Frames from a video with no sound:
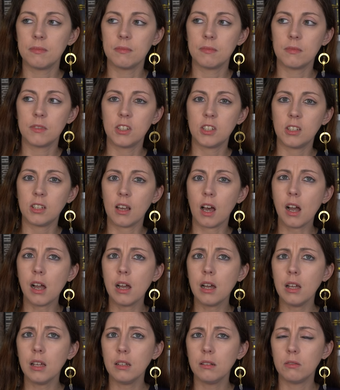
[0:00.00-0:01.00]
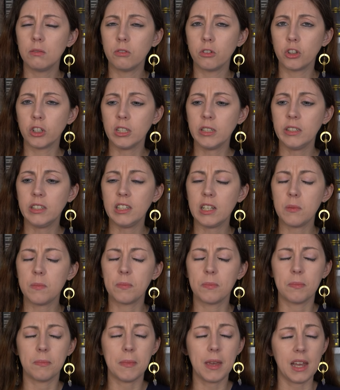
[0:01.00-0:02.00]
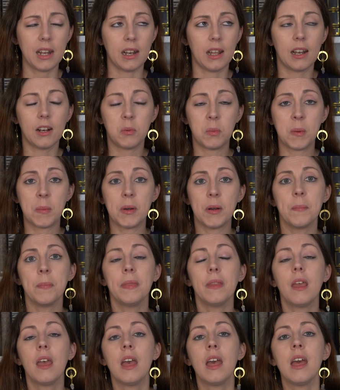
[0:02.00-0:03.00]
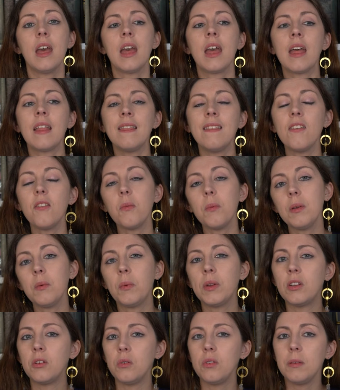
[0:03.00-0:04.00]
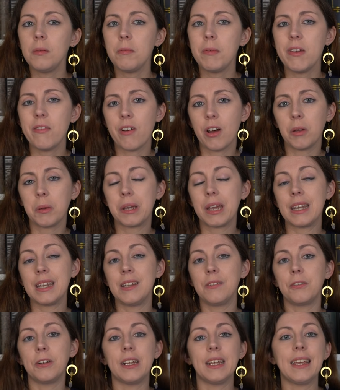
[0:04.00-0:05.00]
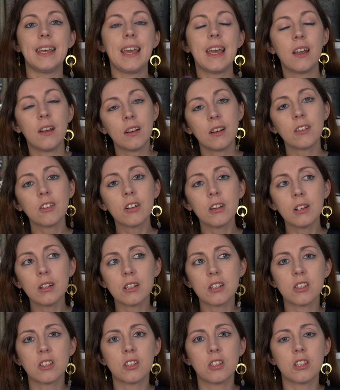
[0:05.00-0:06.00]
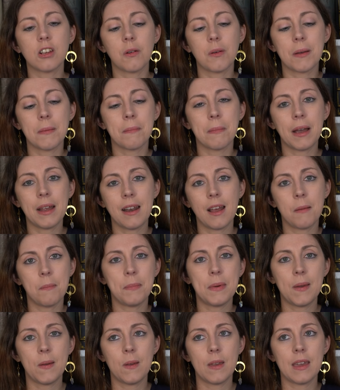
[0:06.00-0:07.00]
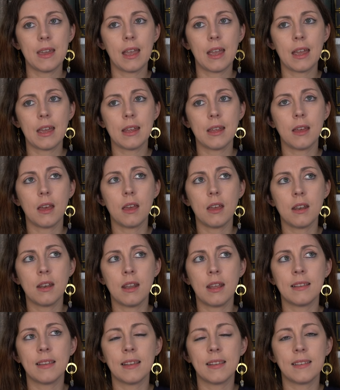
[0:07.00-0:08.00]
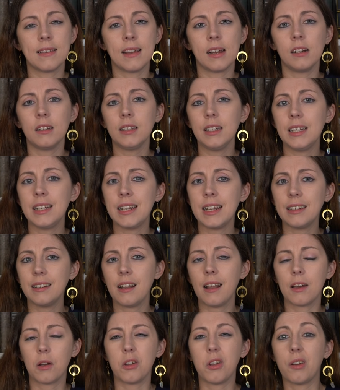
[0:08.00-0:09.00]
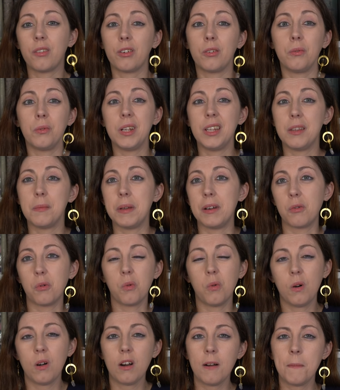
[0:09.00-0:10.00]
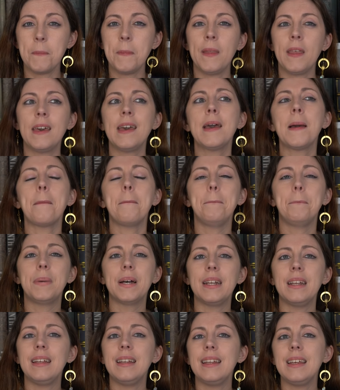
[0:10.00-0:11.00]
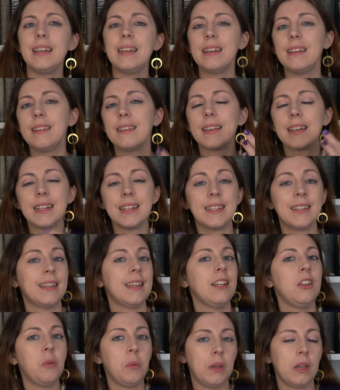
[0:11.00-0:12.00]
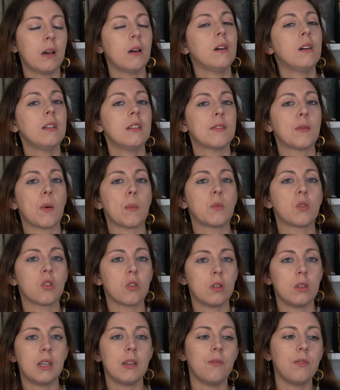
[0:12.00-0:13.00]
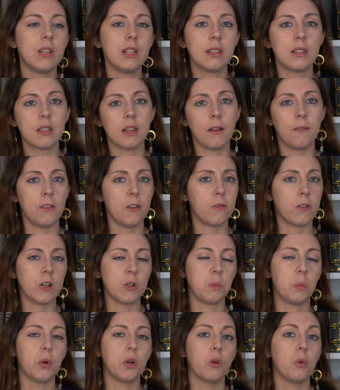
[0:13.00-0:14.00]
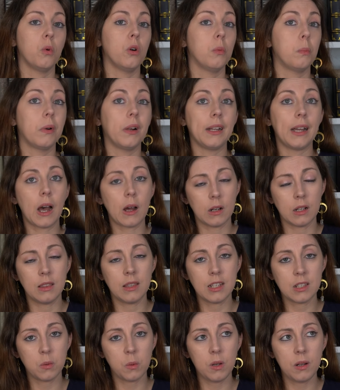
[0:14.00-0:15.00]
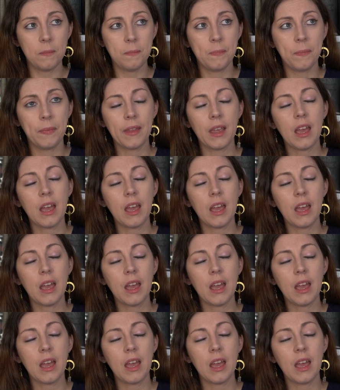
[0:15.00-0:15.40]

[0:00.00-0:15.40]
saga trilogy. Man, I don't remember. This one we do seem to be following a different character, so it might not be necessarily connected, like we have to read them in order, but it is continuing on, so I'm sure the events of the first book will play out in this one.